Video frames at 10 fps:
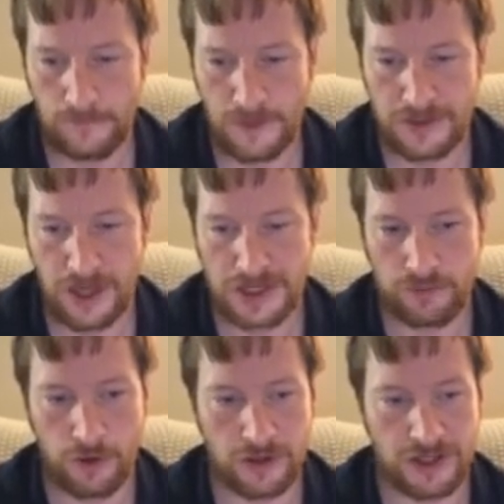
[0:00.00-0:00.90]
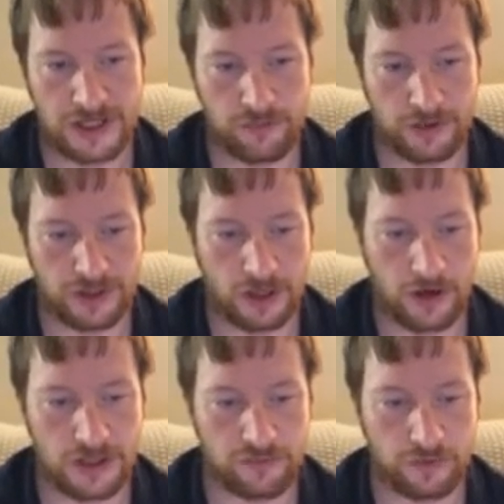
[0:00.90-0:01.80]
that's what the
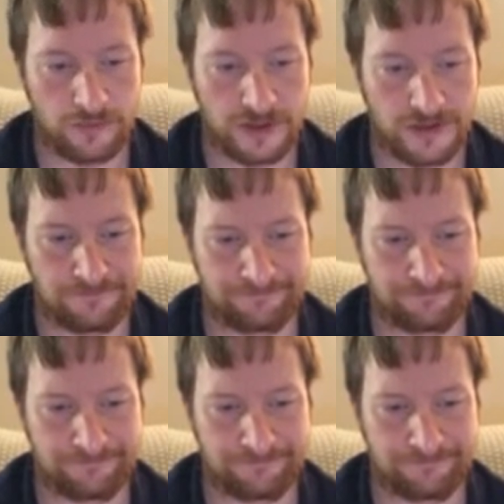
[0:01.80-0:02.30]
cost would be